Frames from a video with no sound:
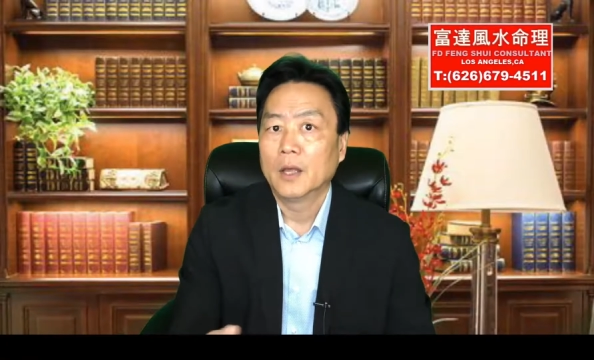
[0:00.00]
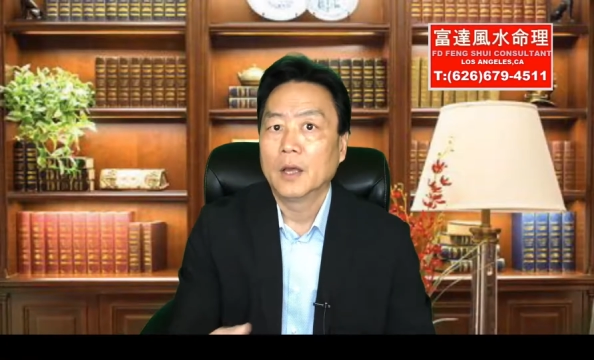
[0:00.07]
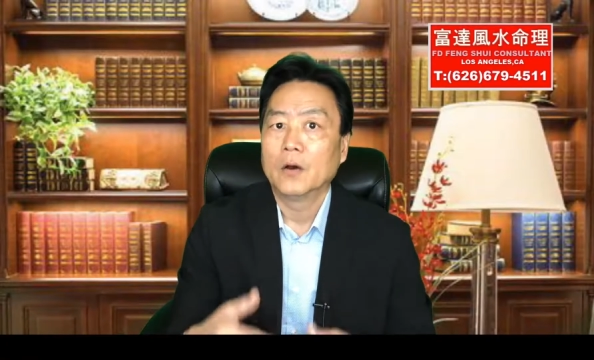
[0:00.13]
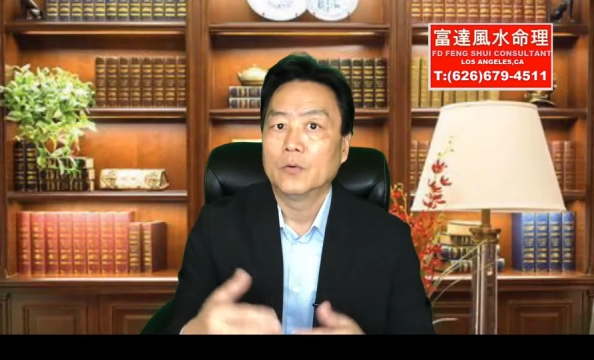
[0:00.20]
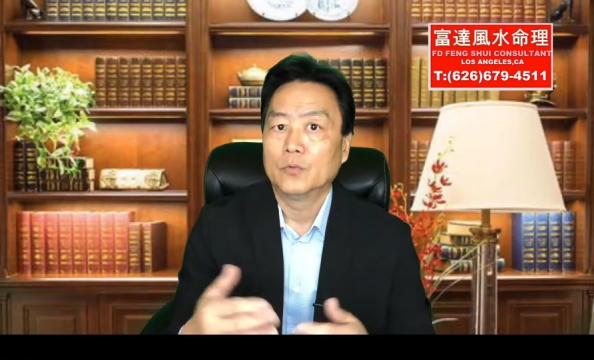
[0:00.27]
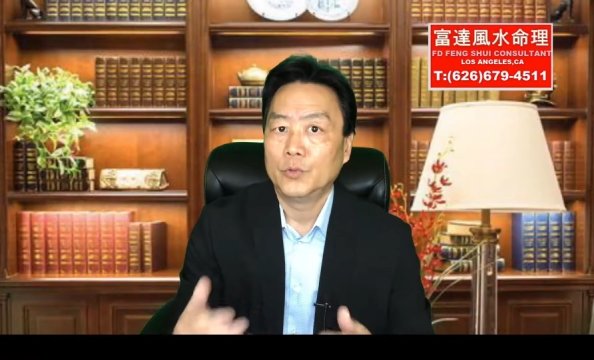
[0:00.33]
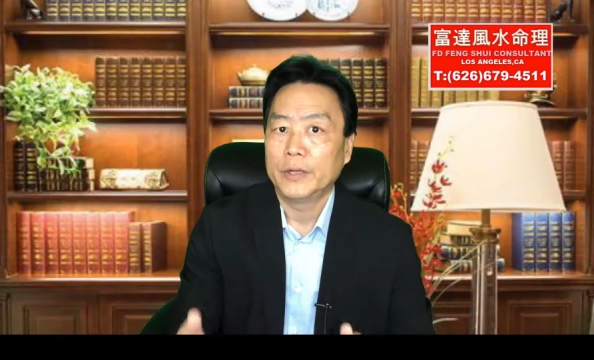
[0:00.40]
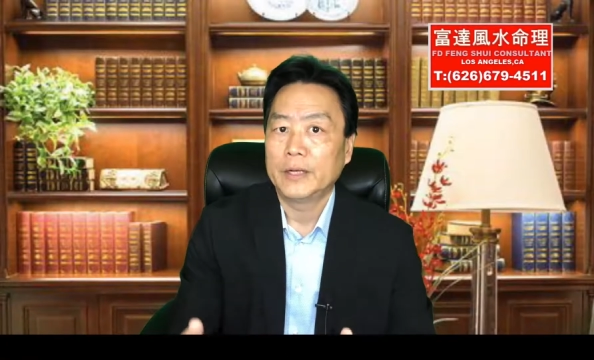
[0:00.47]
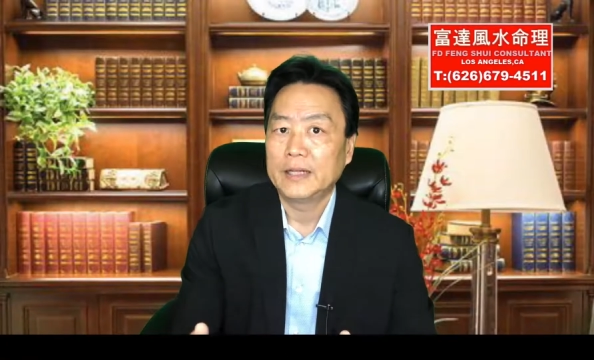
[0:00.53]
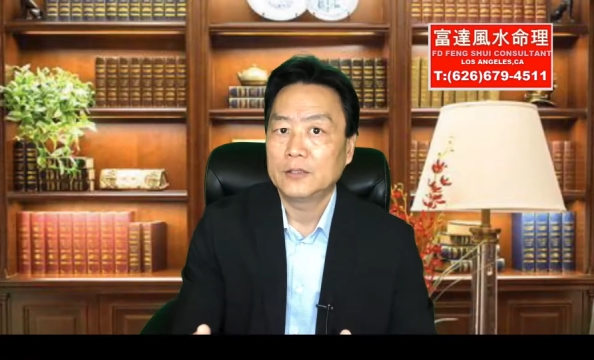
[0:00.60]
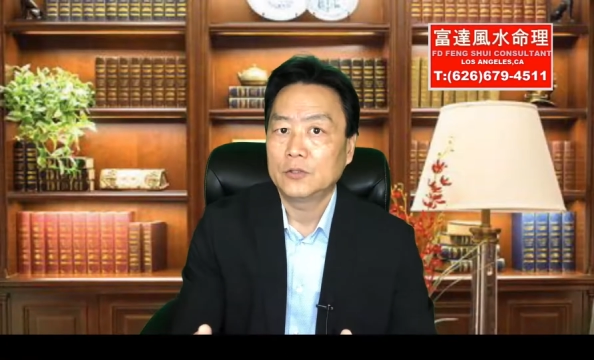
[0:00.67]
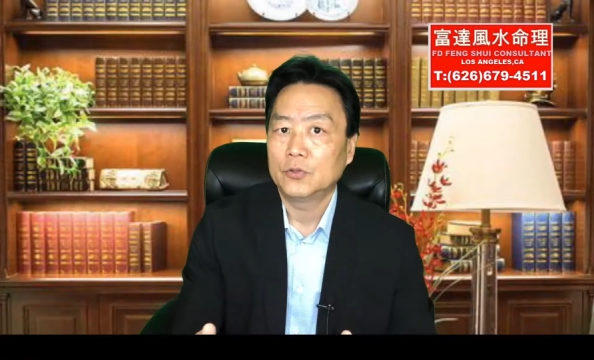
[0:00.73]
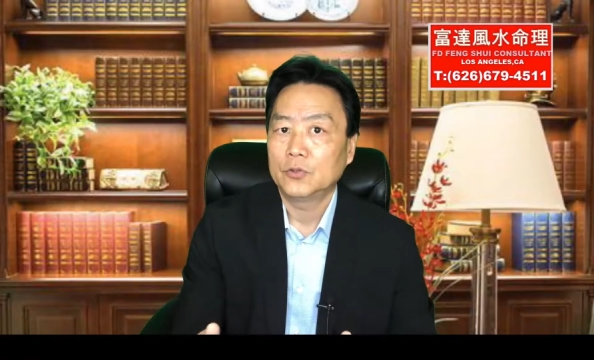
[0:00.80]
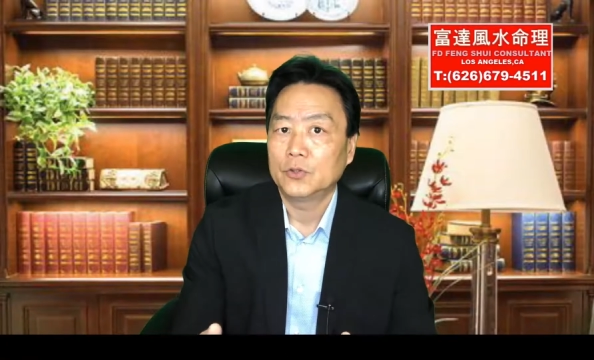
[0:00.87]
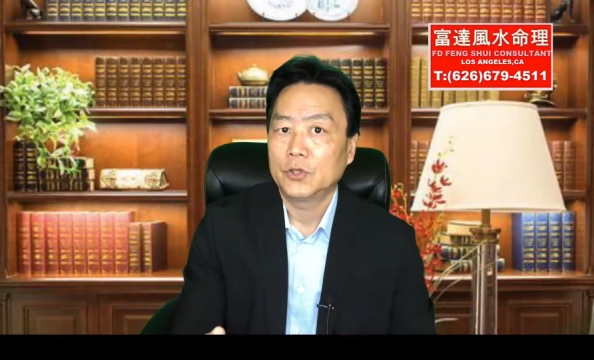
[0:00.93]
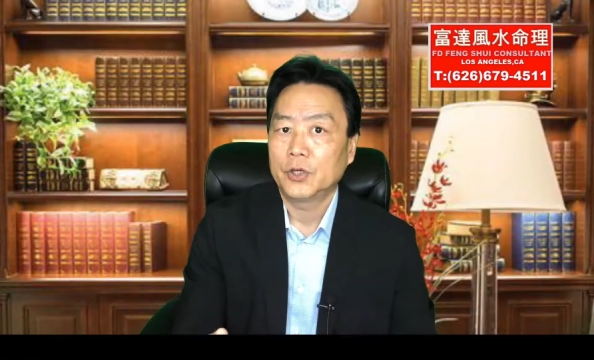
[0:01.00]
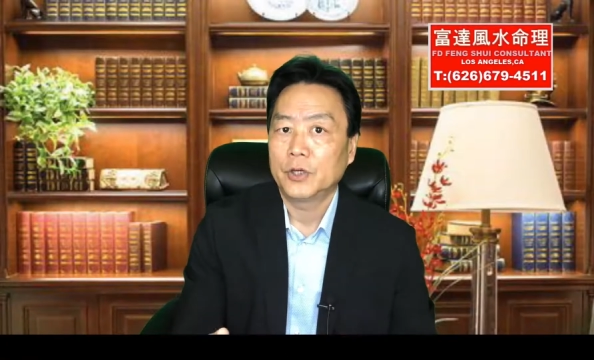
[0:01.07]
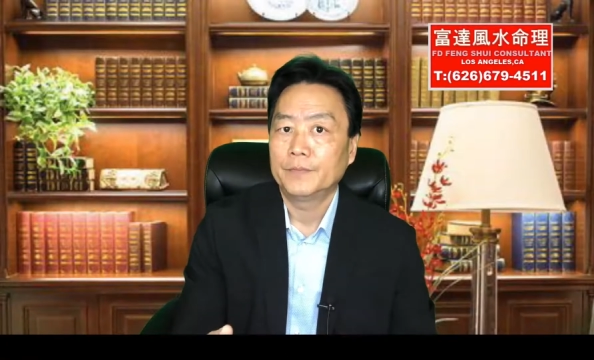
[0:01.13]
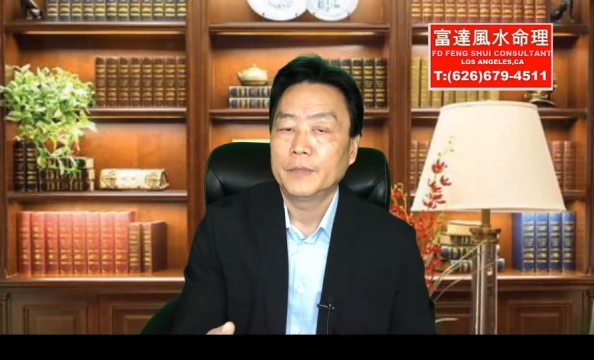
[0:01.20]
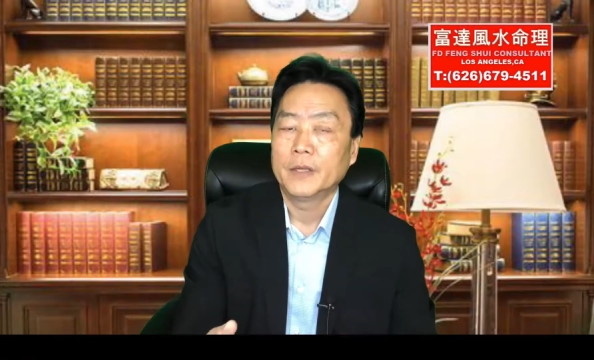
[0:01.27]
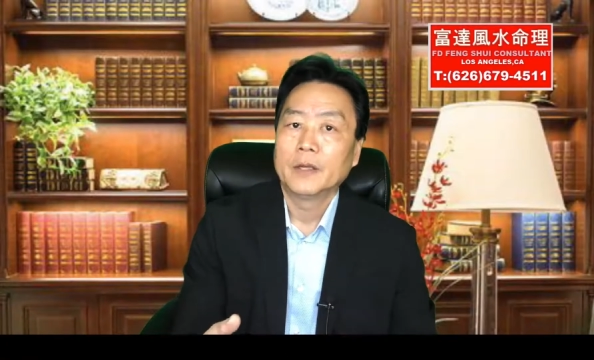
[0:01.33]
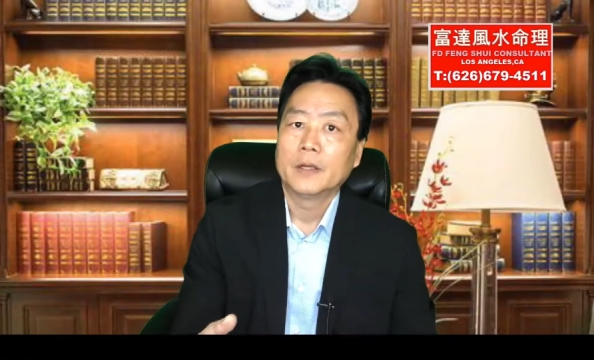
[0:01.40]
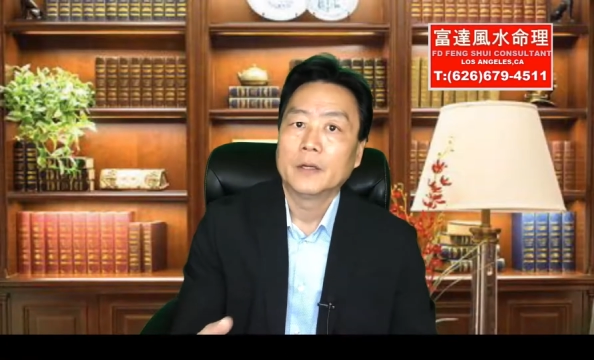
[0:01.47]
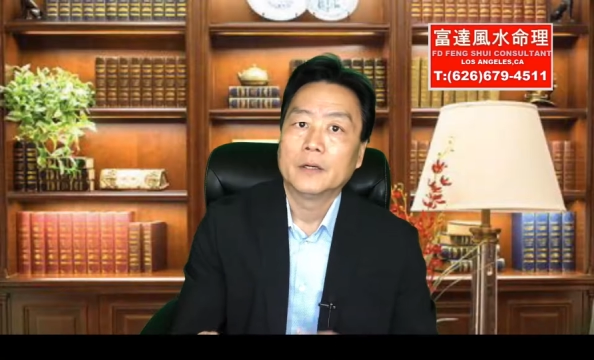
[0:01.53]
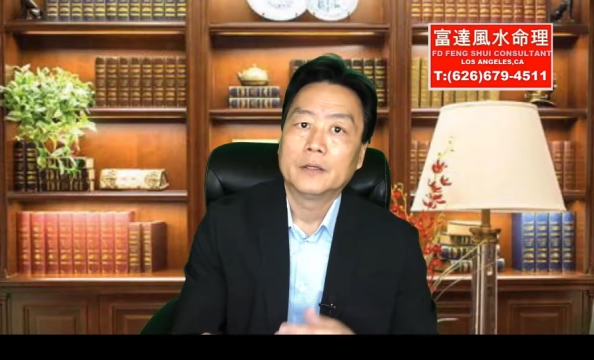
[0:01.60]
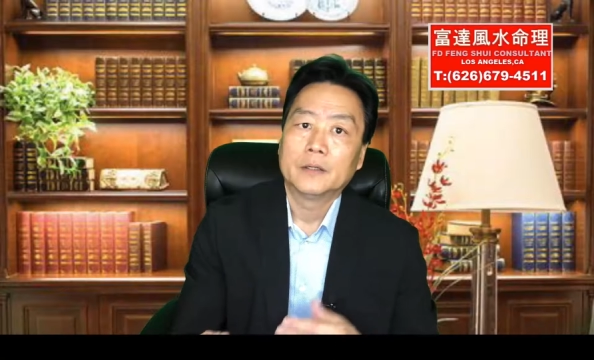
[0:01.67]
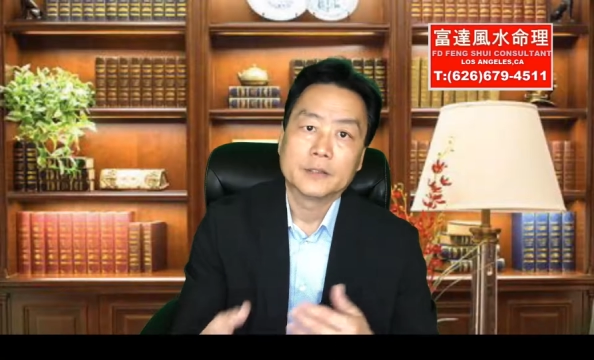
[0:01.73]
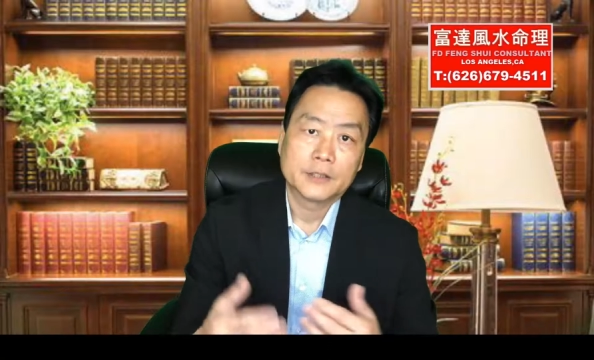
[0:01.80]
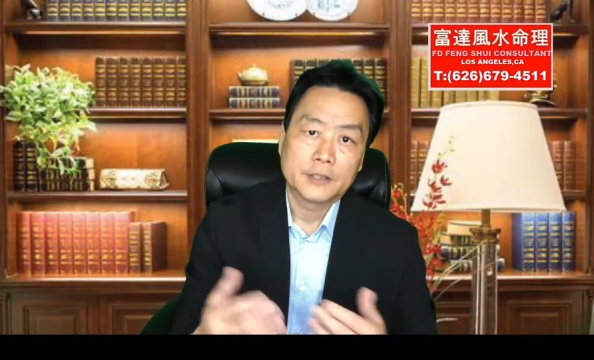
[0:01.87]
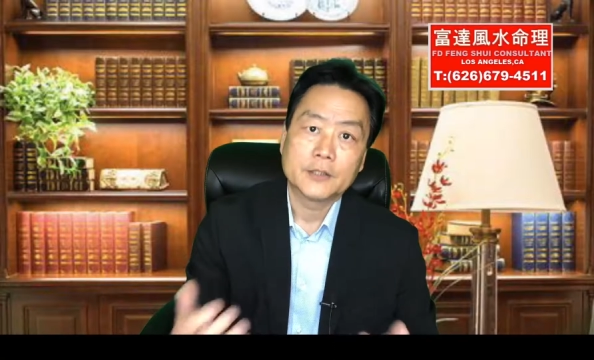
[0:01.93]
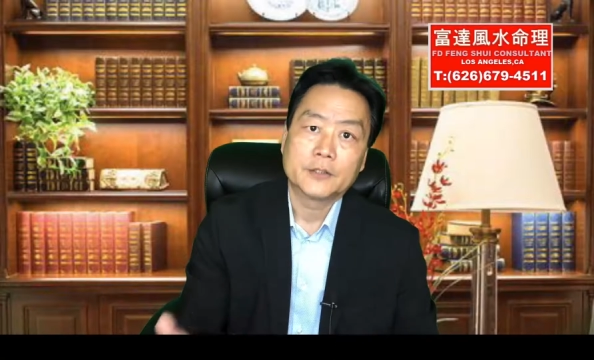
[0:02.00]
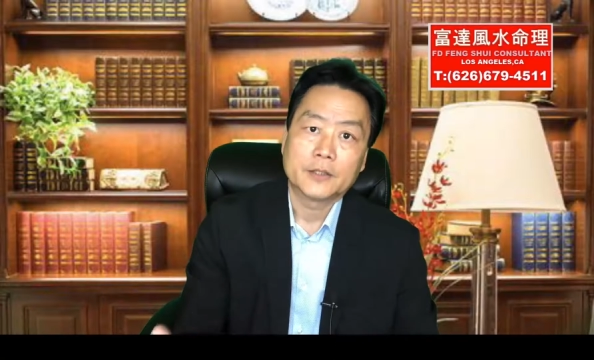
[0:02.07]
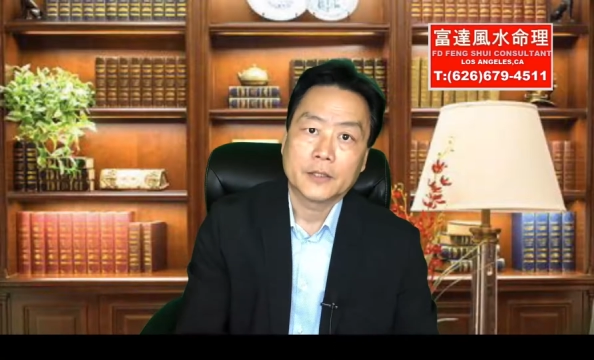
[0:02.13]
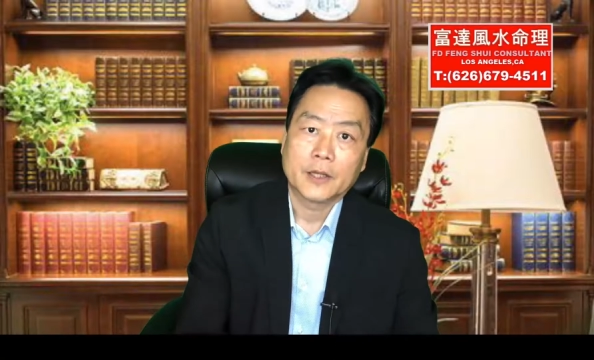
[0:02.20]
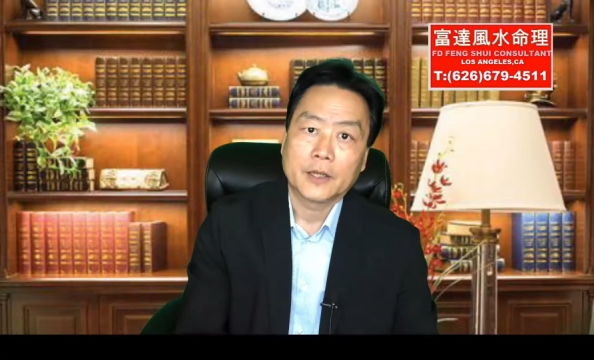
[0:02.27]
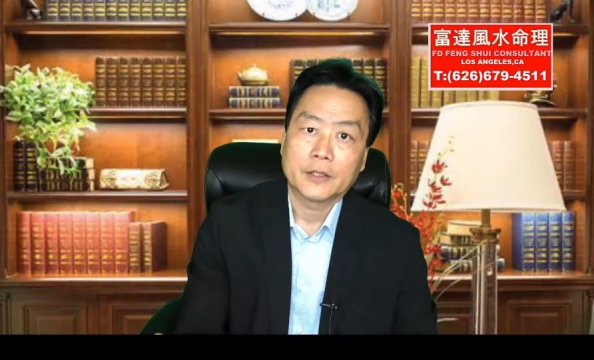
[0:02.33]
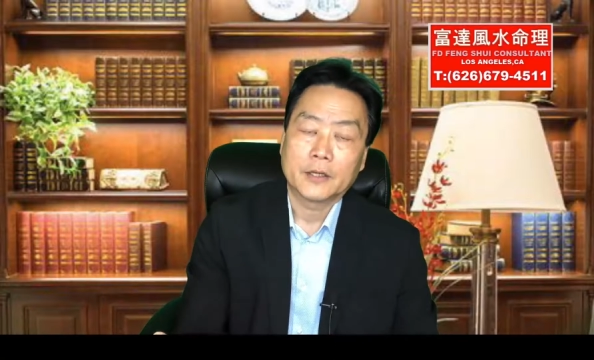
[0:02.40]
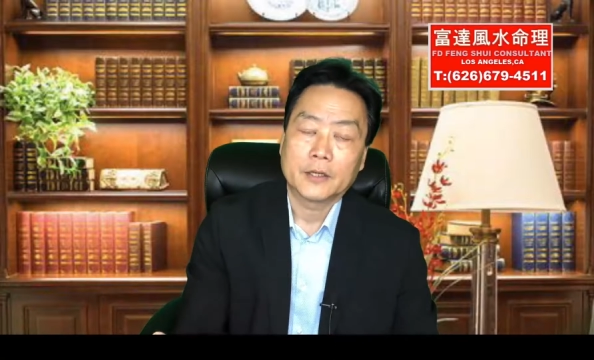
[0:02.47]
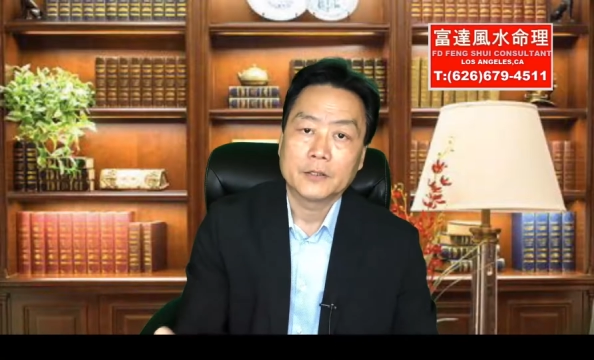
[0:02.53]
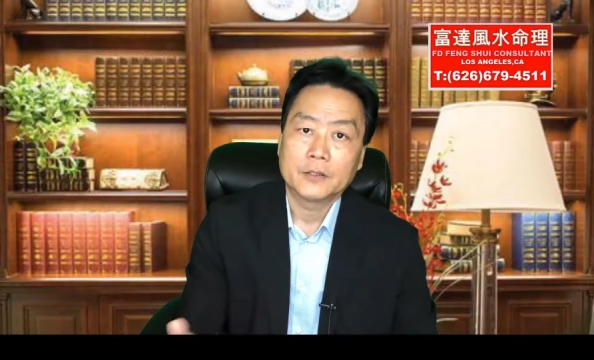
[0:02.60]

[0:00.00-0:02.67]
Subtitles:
or relationship or something like that.